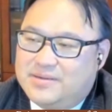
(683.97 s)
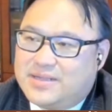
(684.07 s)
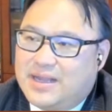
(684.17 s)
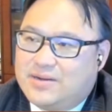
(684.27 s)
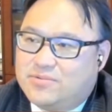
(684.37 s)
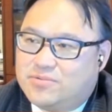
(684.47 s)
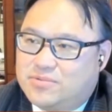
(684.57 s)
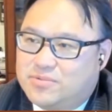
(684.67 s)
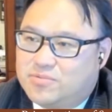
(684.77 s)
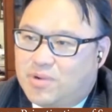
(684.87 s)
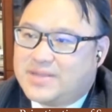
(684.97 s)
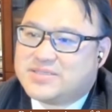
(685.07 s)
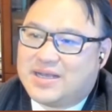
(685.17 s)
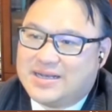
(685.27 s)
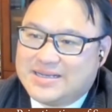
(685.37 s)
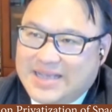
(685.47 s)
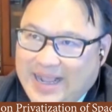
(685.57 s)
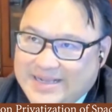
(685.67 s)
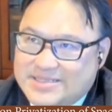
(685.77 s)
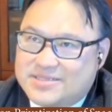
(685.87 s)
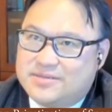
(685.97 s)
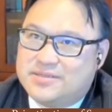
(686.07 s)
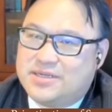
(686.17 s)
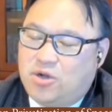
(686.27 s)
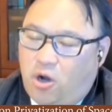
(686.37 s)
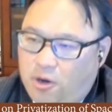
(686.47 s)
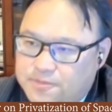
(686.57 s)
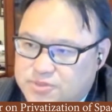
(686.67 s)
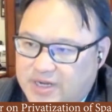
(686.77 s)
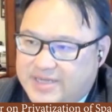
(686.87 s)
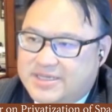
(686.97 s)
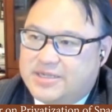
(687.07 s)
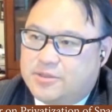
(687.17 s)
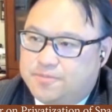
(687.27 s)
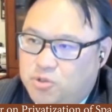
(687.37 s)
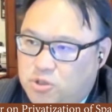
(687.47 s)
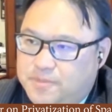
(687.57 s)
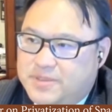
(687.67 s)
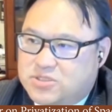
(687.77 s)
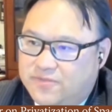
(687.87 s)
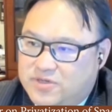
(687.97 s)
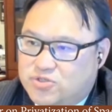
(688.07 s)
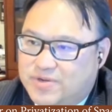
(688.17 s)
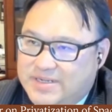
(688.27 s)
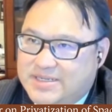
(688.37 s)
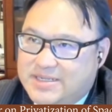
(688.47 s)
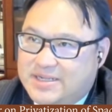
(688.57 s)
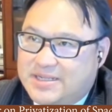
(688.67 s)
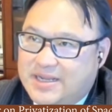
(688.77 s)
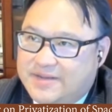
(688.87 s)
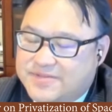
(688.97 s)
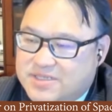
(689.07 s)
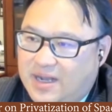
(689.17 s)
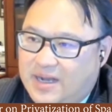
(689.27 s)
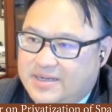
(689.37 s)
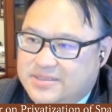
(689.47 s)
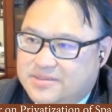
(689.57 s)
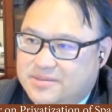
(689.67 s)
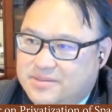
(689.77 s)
that runs against the object and the purpose of a treaty that they have signed,